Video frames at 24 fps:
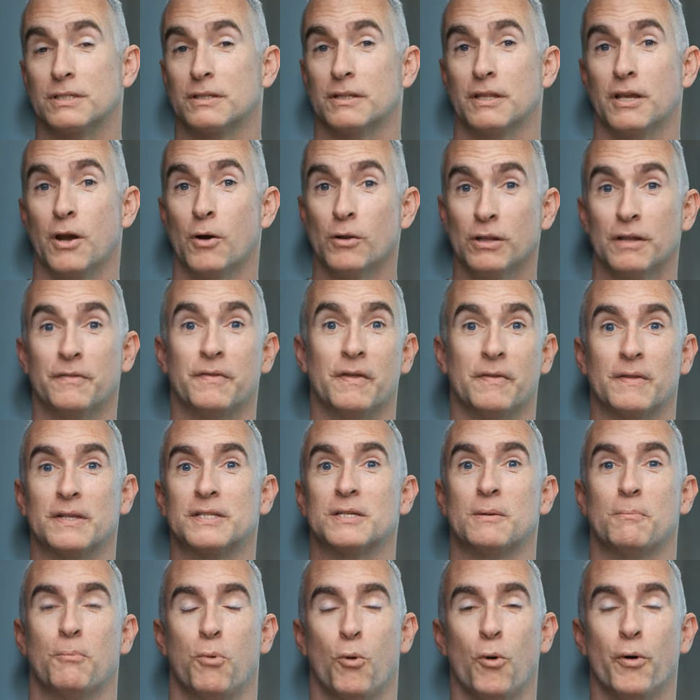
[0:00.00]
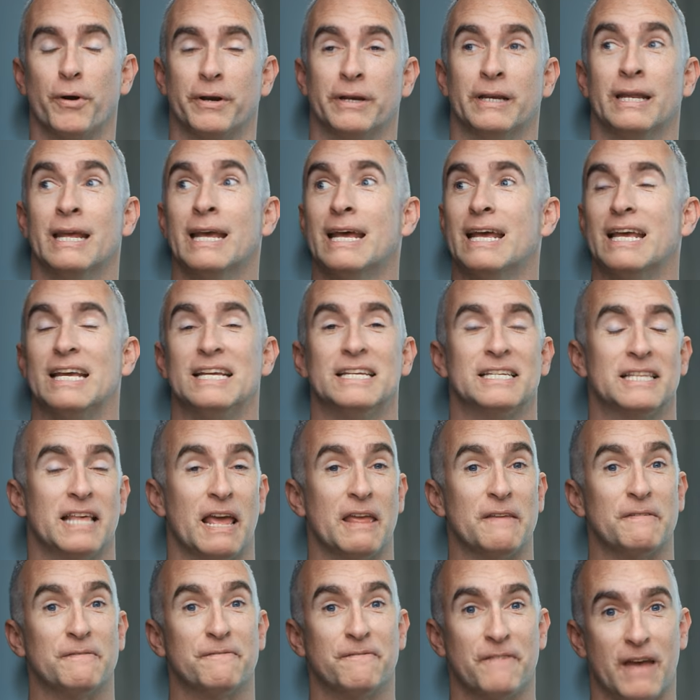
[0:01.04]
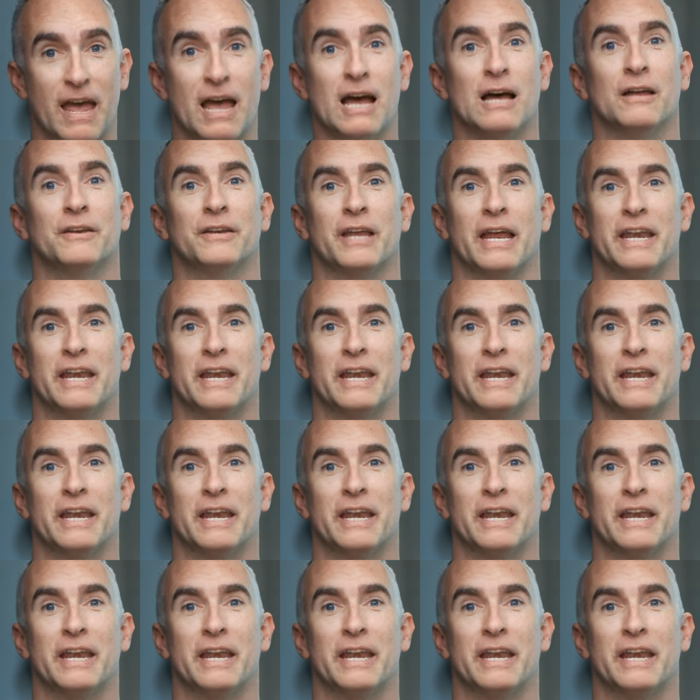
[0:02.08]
the only thing that's important is they found